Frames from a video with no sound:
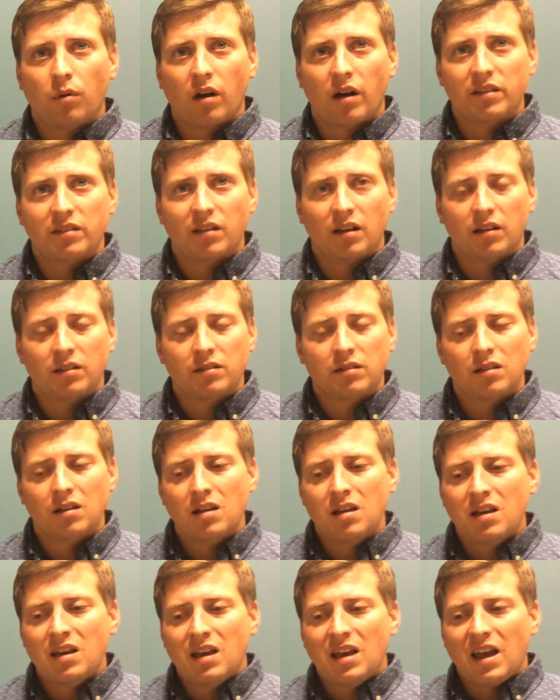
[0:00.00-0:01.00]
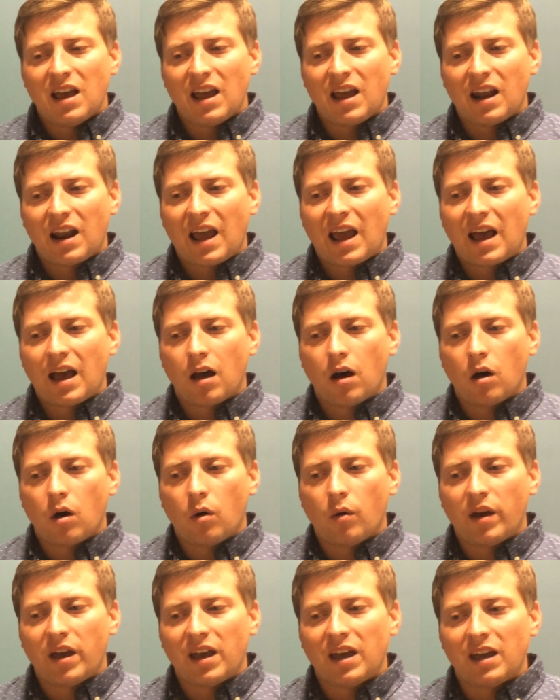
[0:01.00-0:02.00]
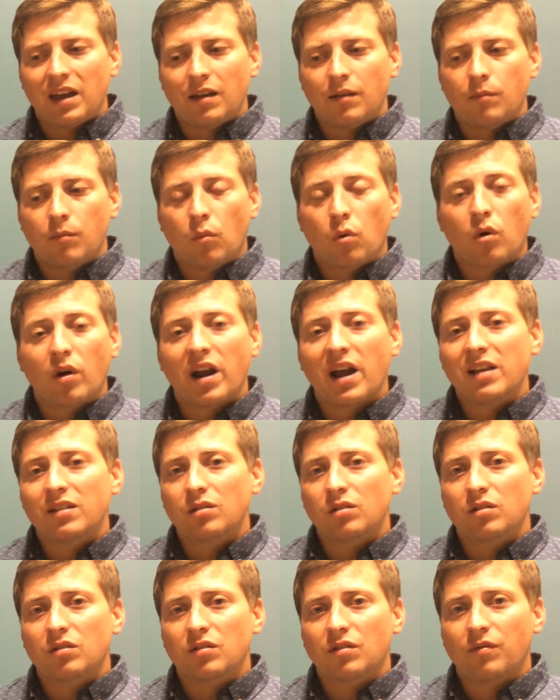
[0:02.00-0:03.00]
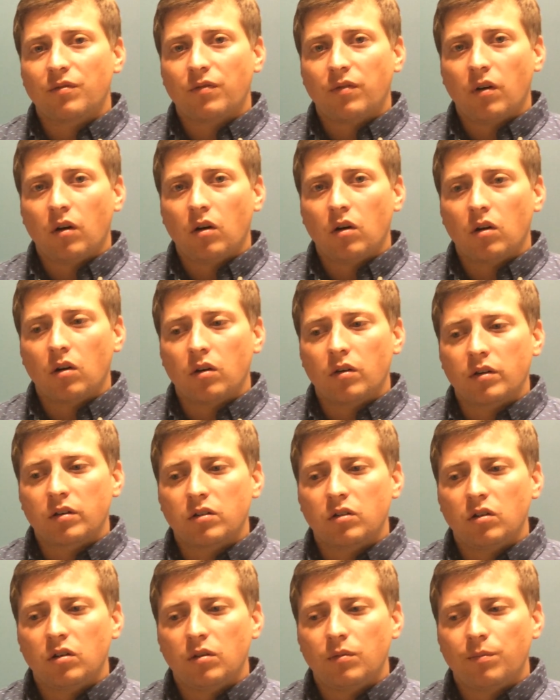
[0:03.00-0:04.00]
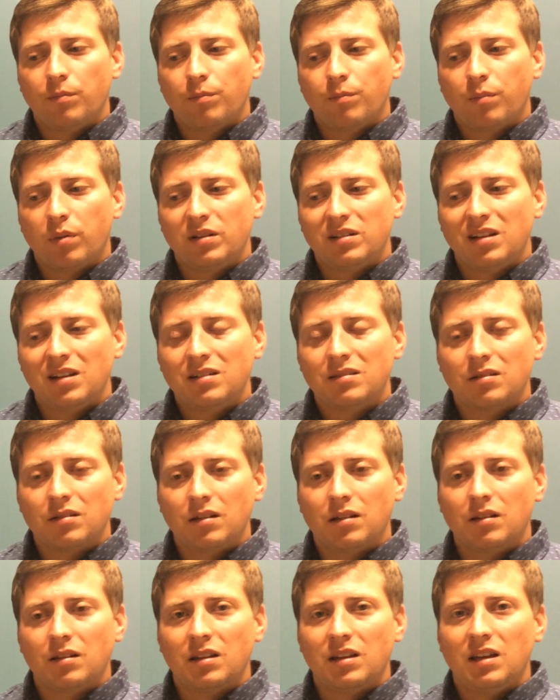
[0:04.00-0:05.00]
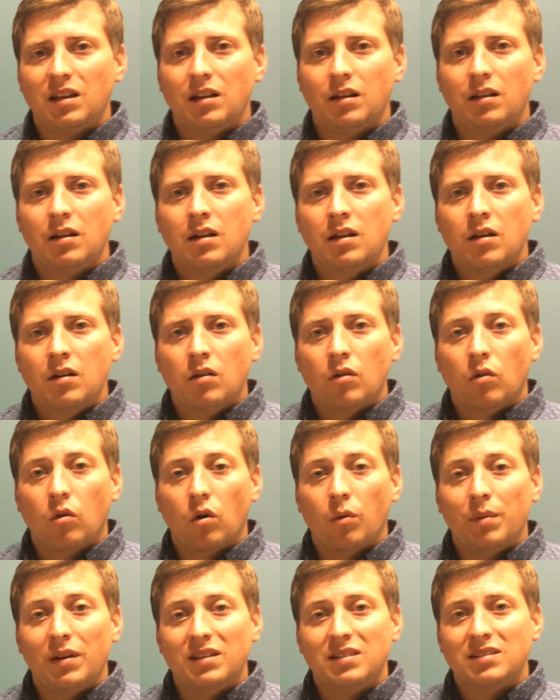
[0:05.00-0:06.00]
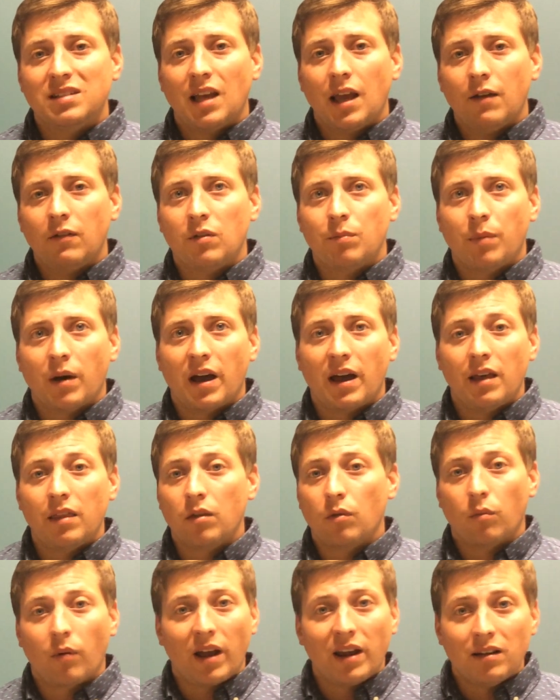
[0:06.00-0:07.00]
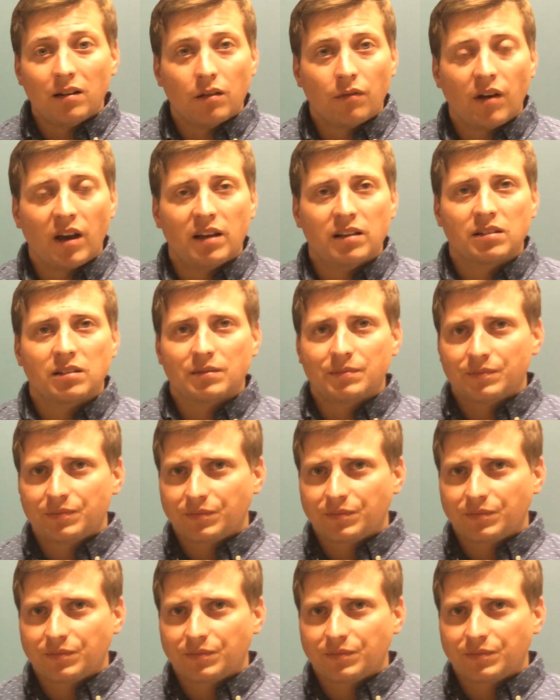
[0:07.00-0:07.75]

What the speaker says: process and how a more hazardous fall could potentially lead or be saved by the right device.